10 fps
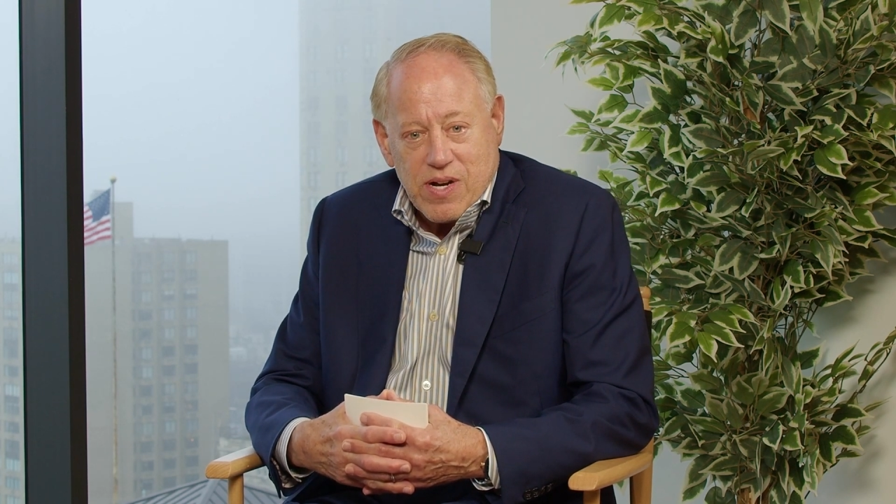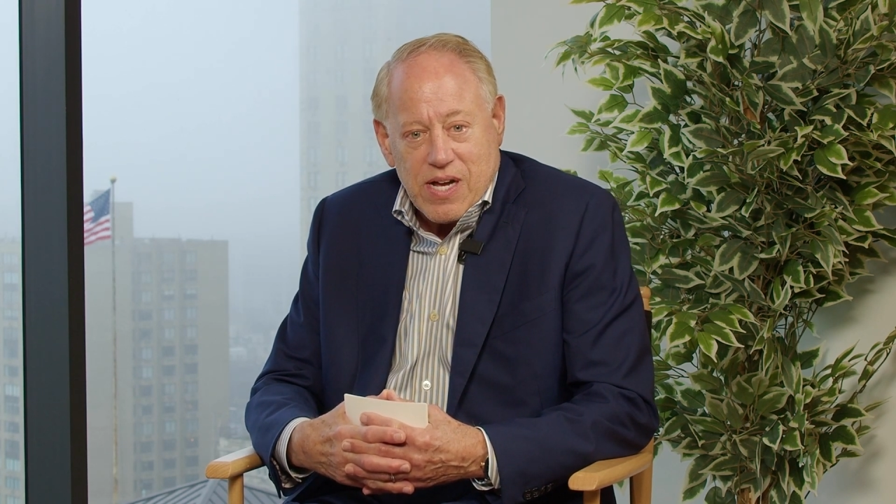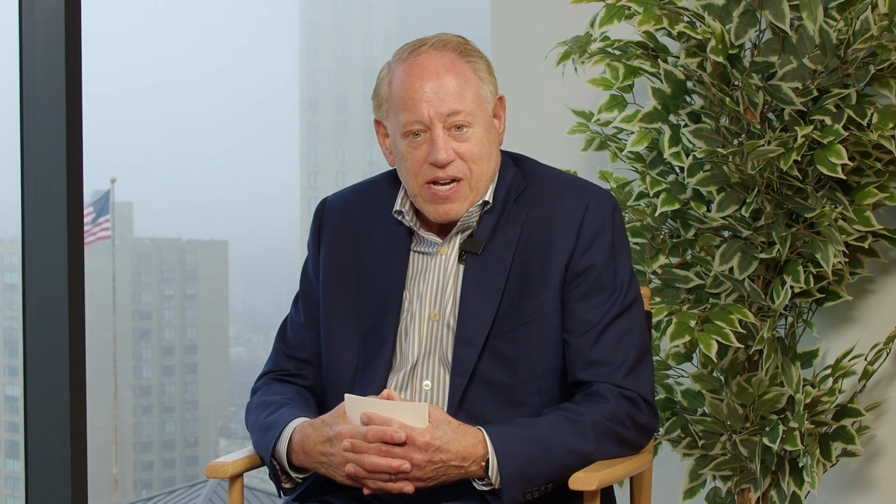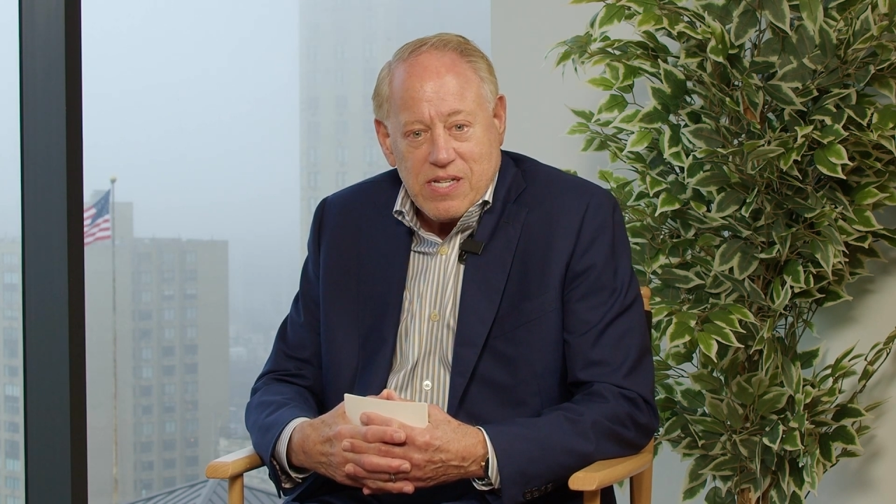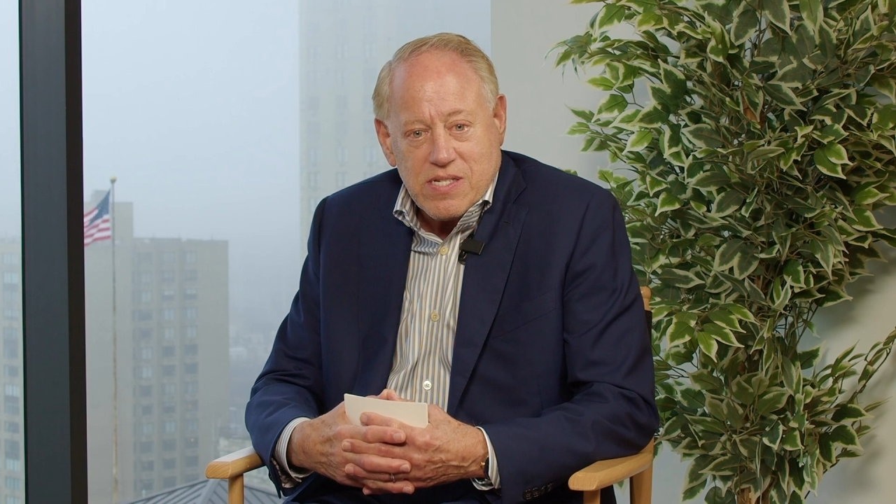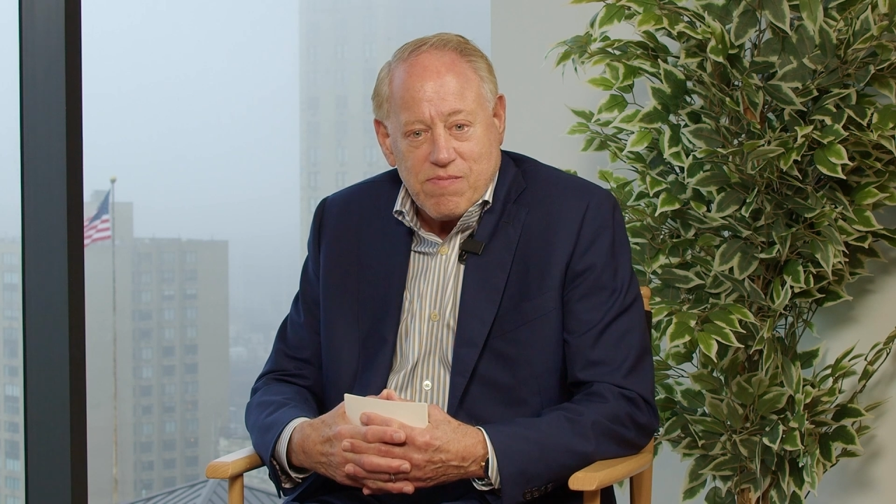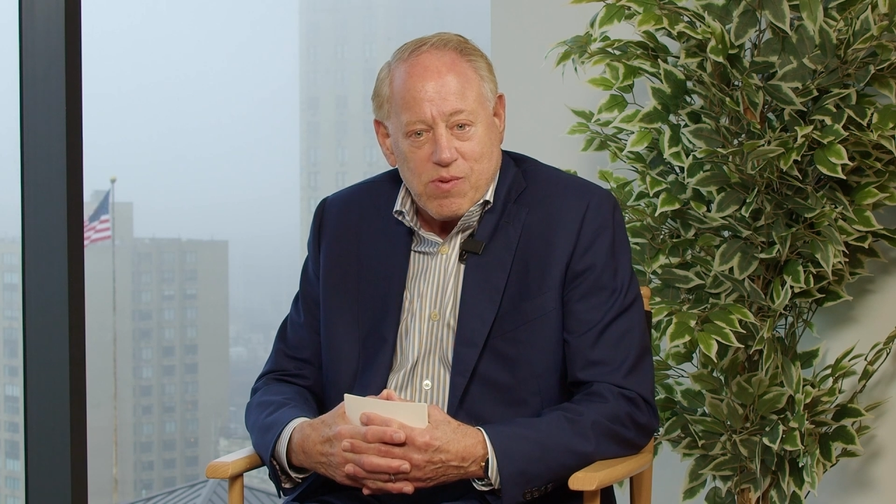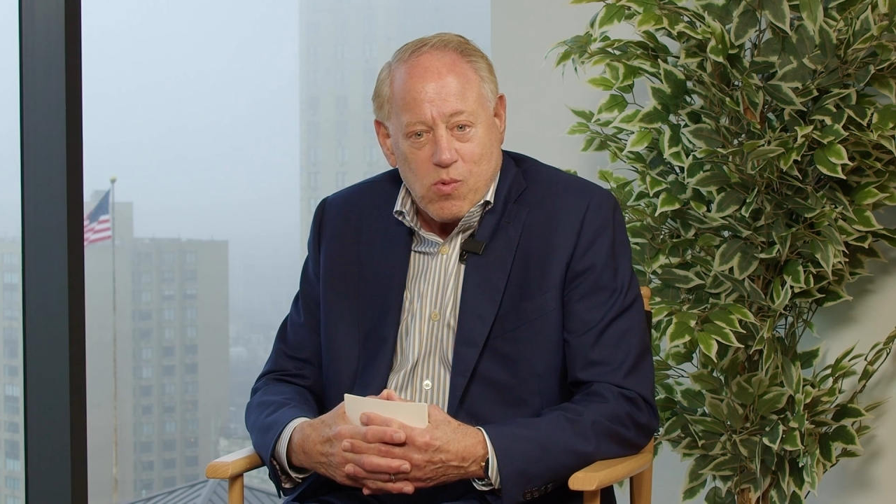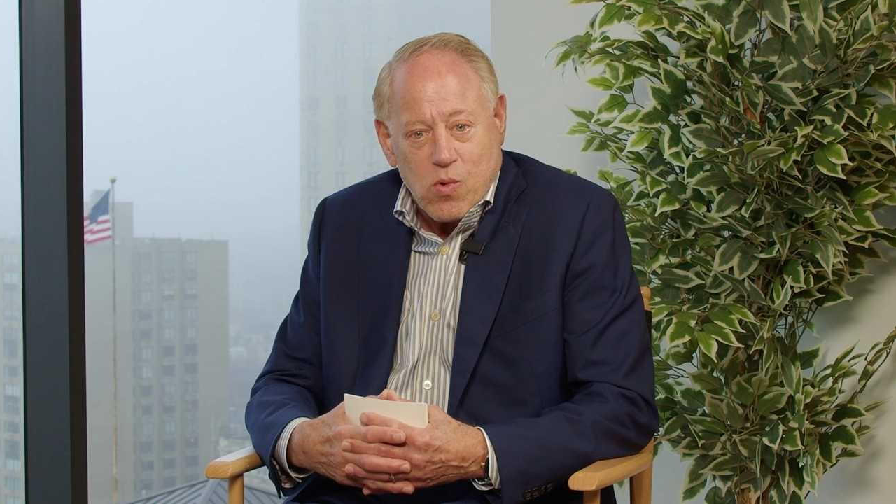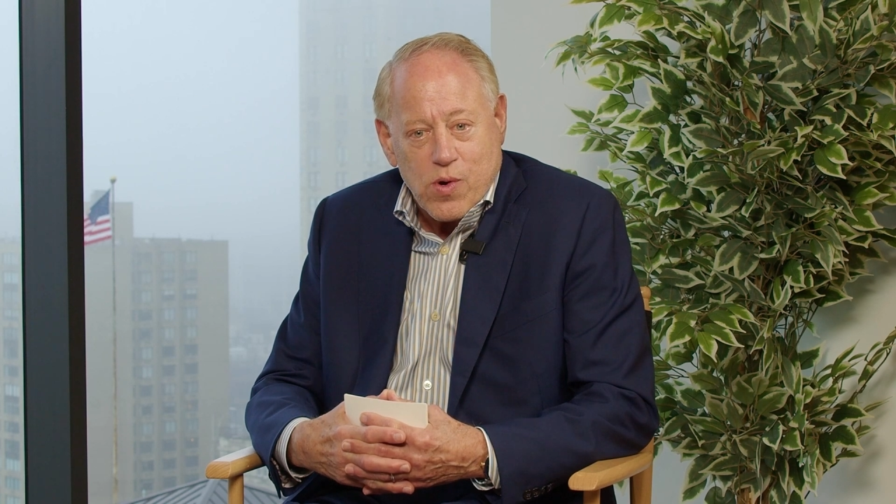lines of the
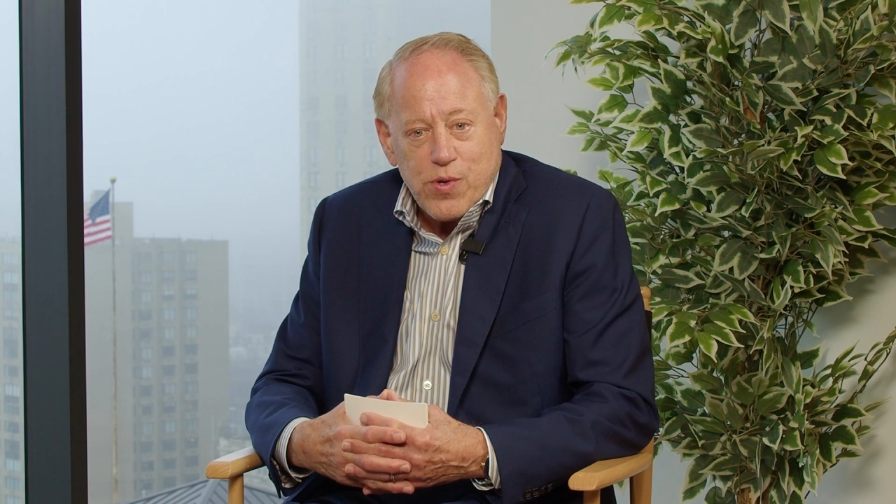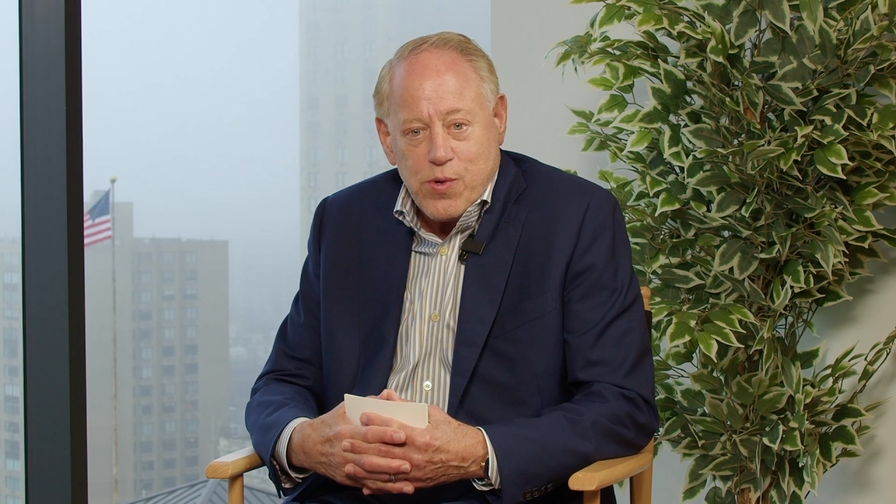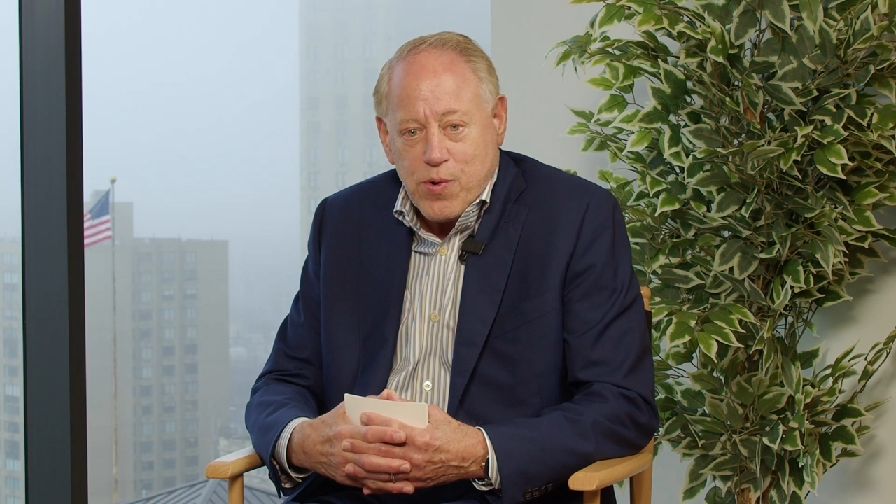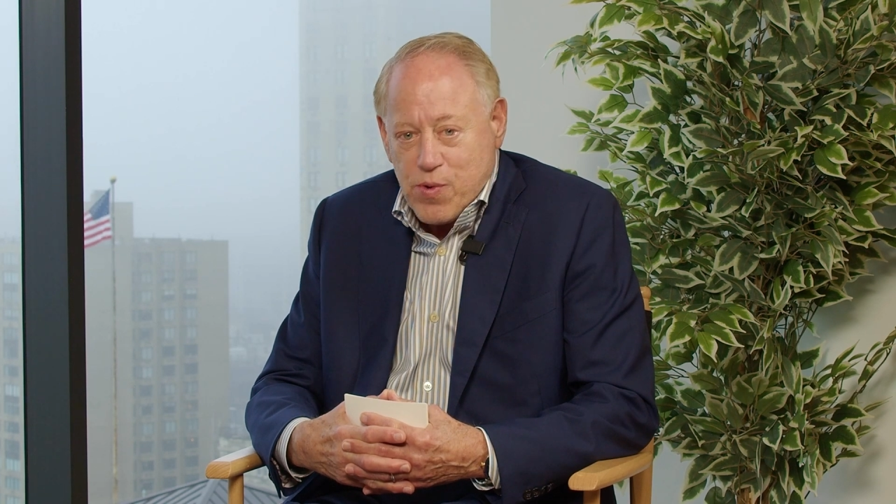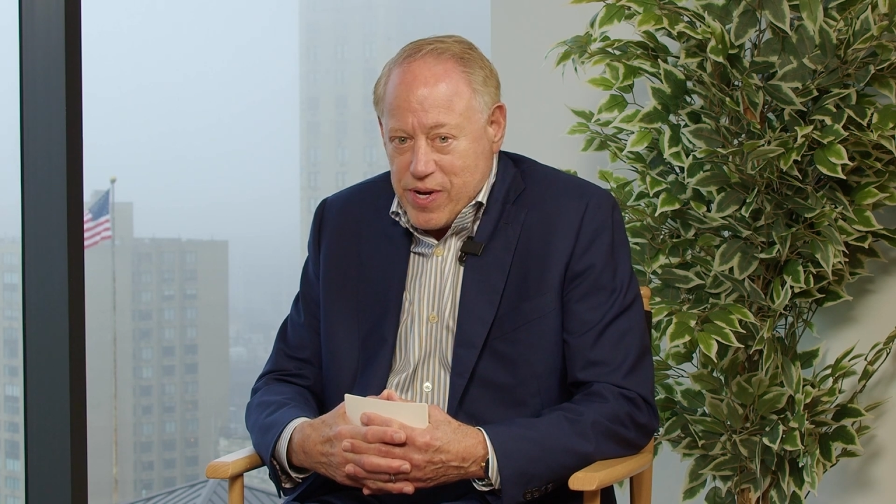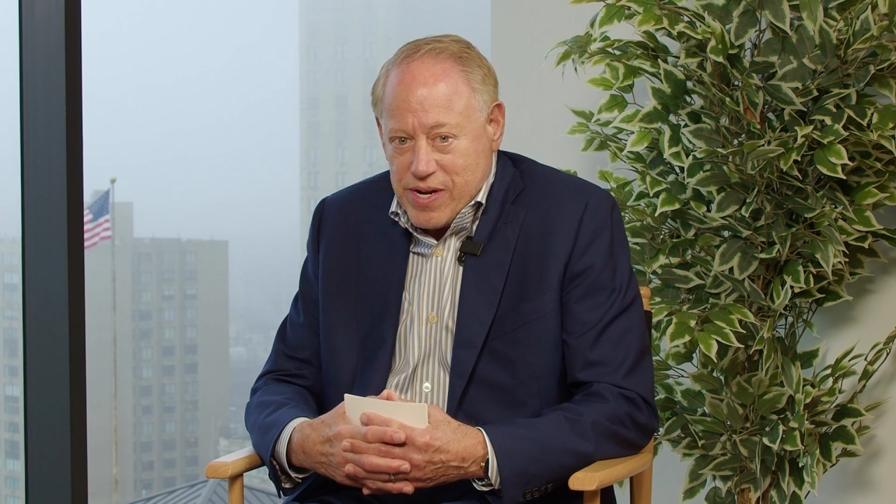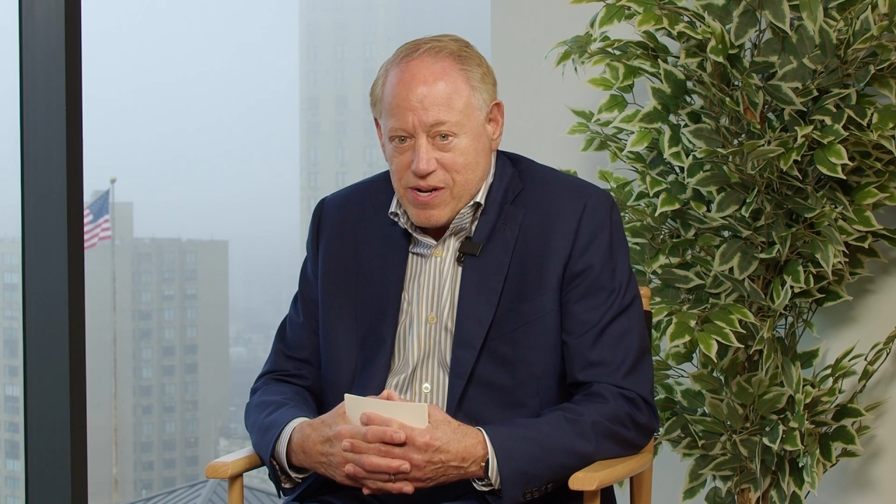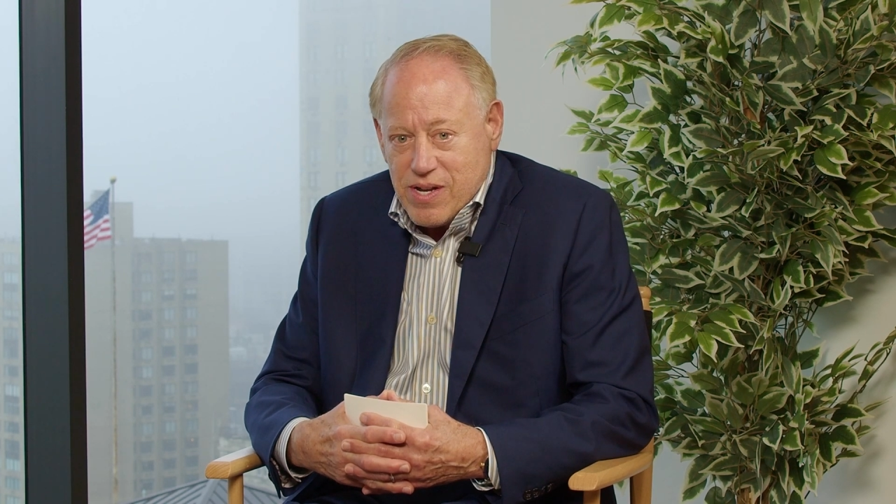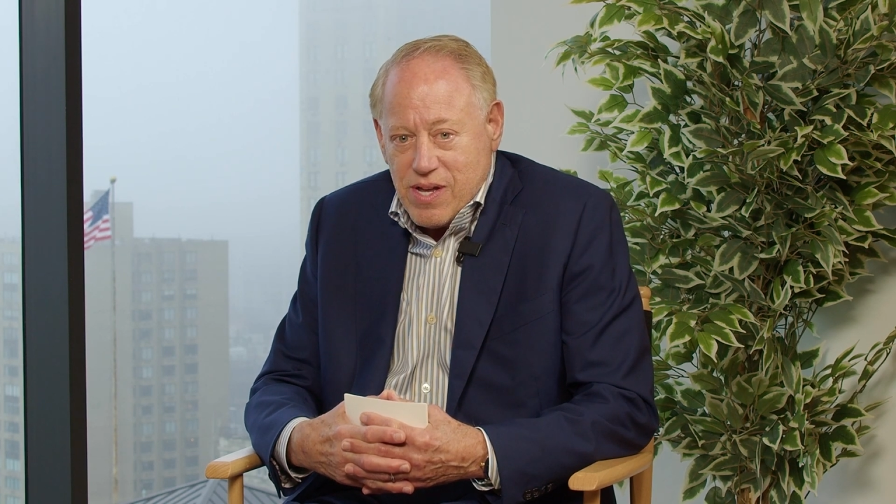war in Ukraine.